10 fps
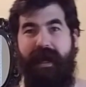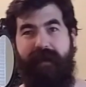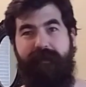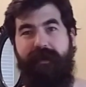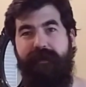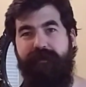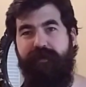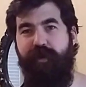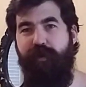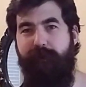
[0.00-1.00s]
have it.
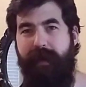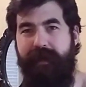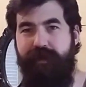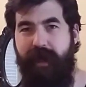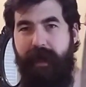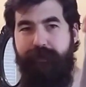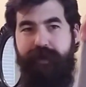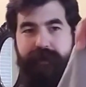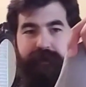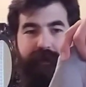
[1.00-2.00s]
2 major
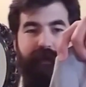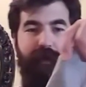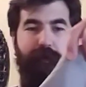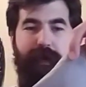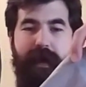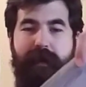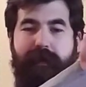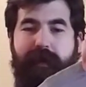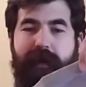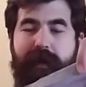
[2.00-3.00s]
options. We got
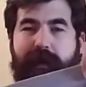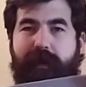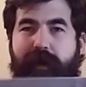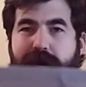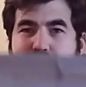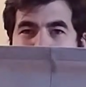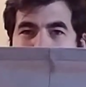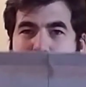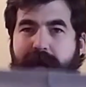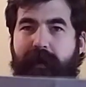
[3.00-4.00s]
the
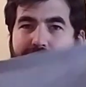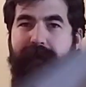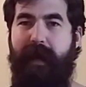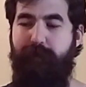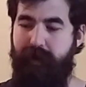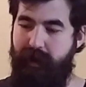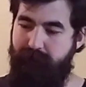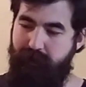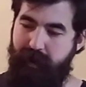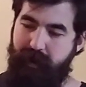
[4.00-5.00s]
larger fabric
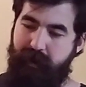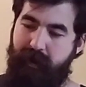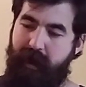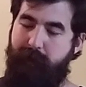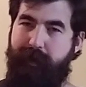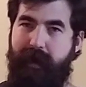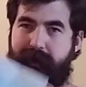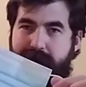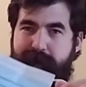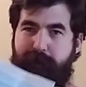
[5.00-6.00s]
covering, and we got the
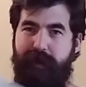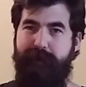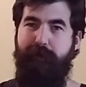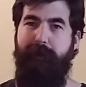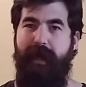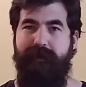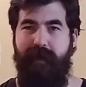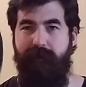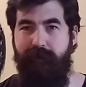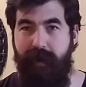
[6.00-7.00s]
disposable mask
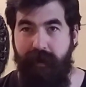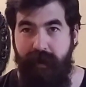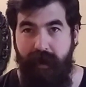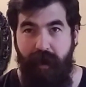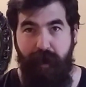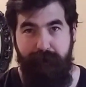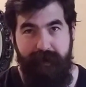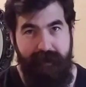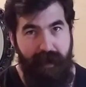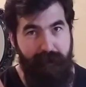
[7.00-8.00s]
covering. Hope
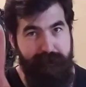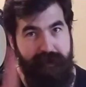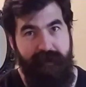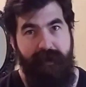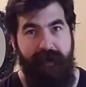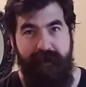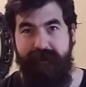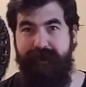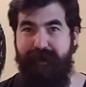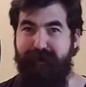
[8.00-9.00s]
this helps.
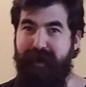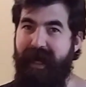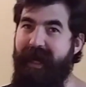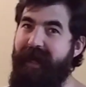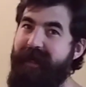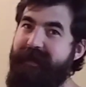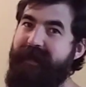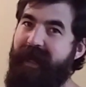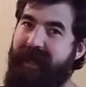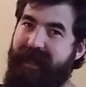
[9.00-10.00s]
See you guys
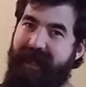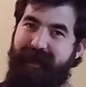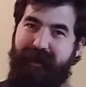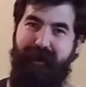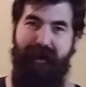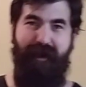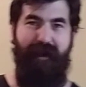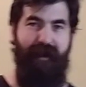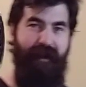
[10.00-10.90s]
later.